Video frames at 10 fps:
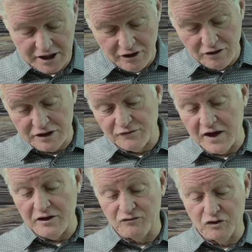Here it's
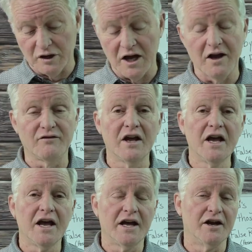faithful love,
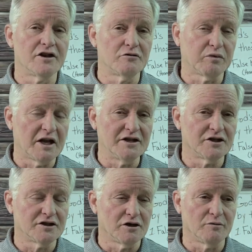and other
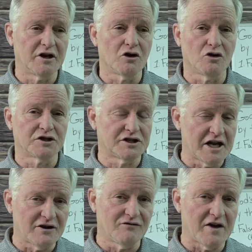places it'll be called
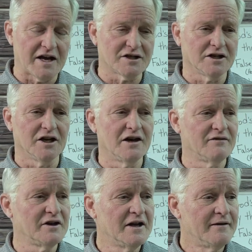steadfast
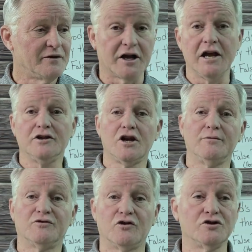love. The King
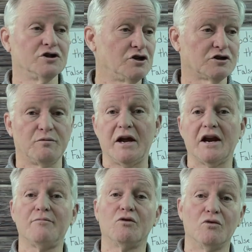James Version just made
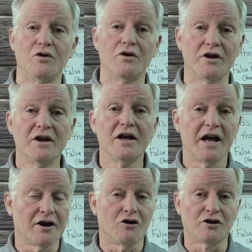up a word
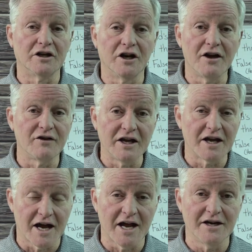and called it loving
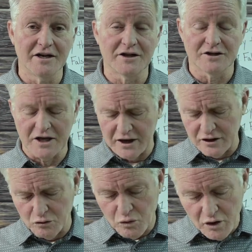kindness. And
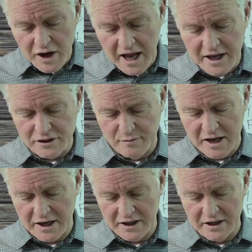the word has
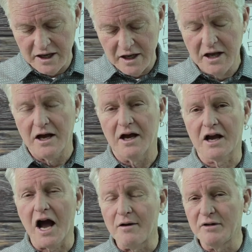about it a
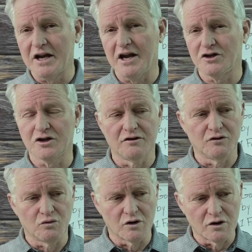combination of the
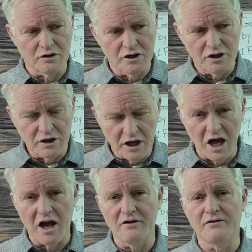word
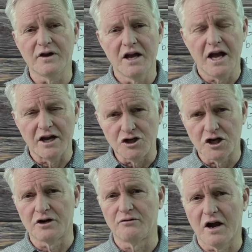love and
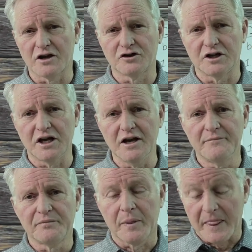generosity
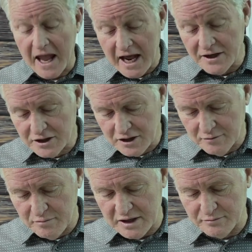and
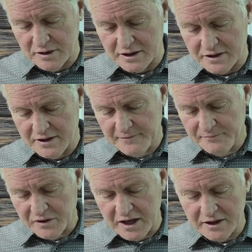commitment.
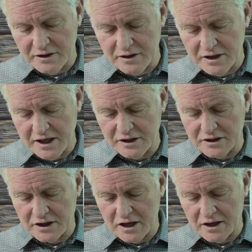It
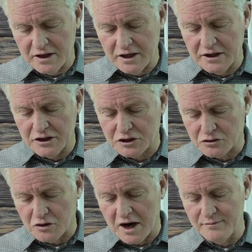
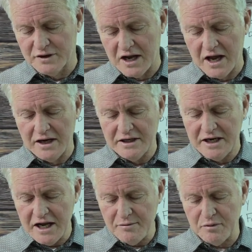describes a
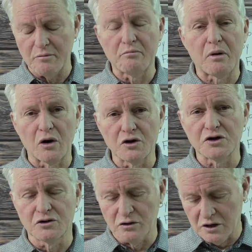deep
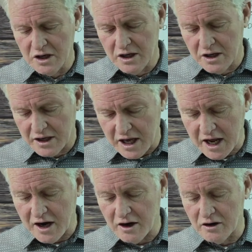personal
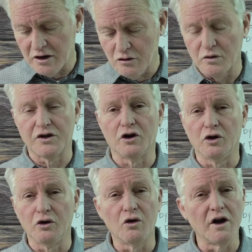care with a
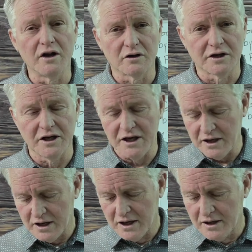loyalty
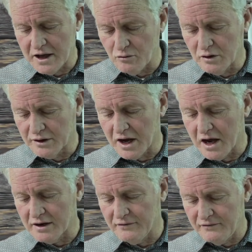that will
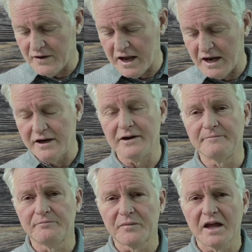not fade.
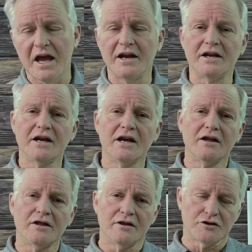And
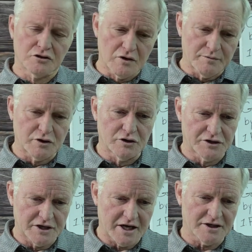the scripture
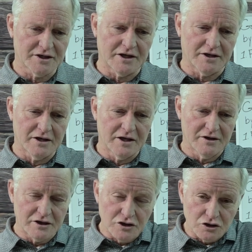says that
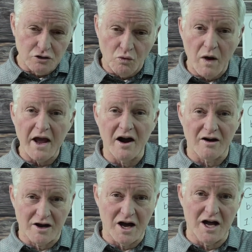this is the way our
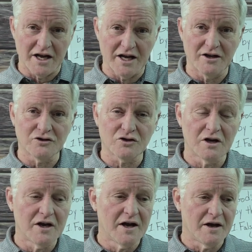God is,
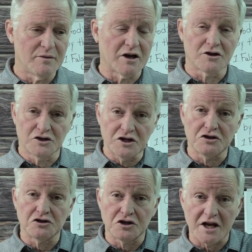because this
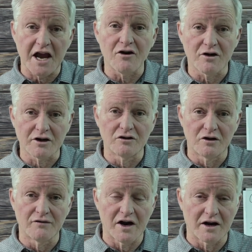is the character
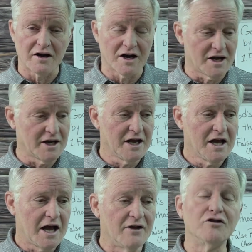of our God,
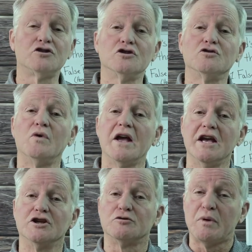and this is the way
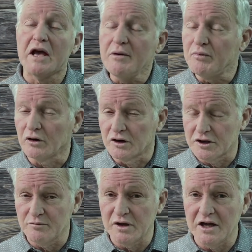His people are
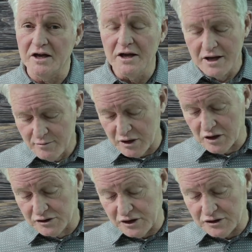to be,
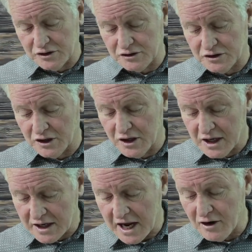because this is the
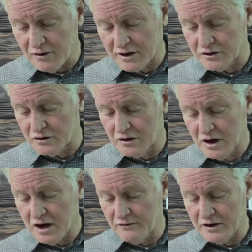character
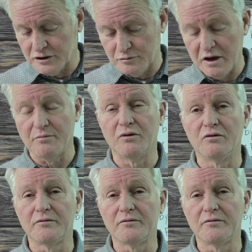of His people.